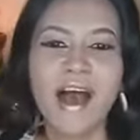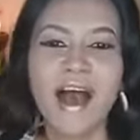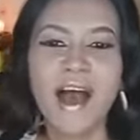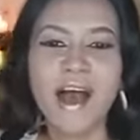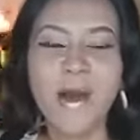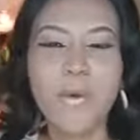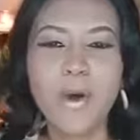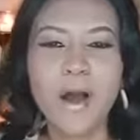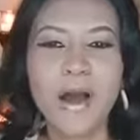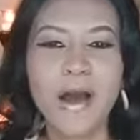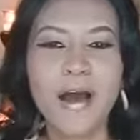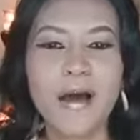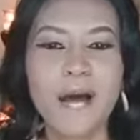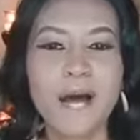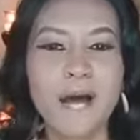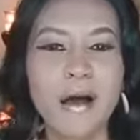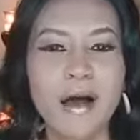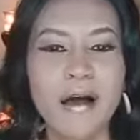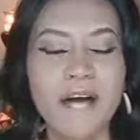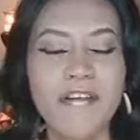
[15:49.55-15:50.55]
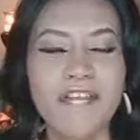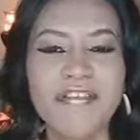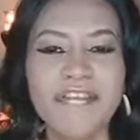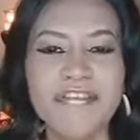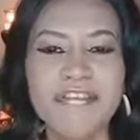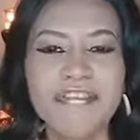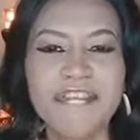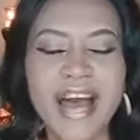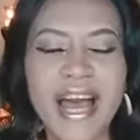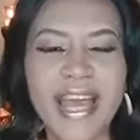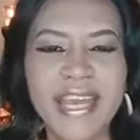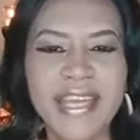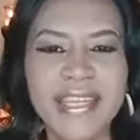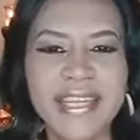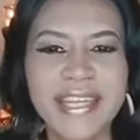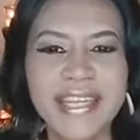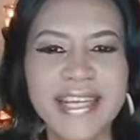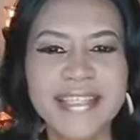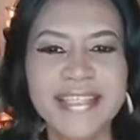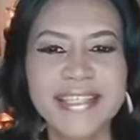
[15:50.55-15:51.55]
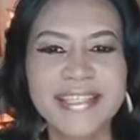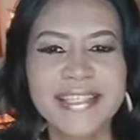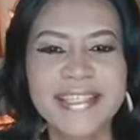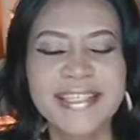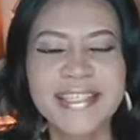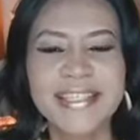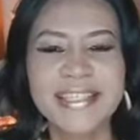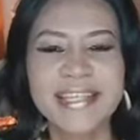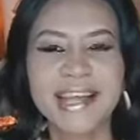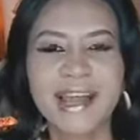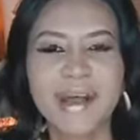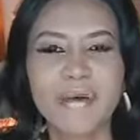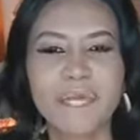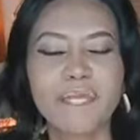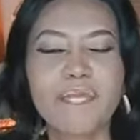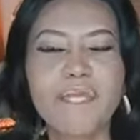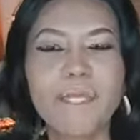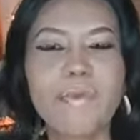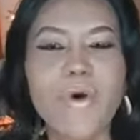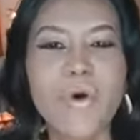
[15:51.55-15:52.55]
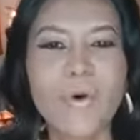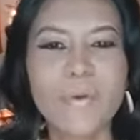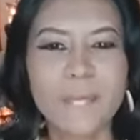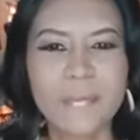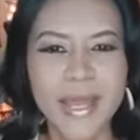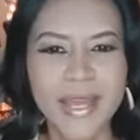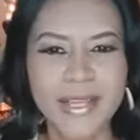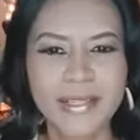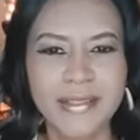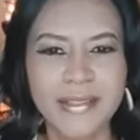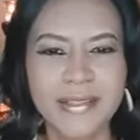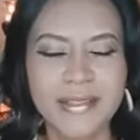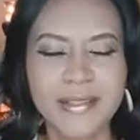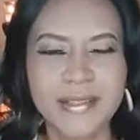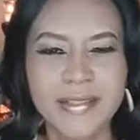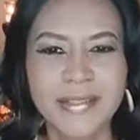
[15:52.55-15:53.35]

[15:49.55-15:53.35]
our finest moment.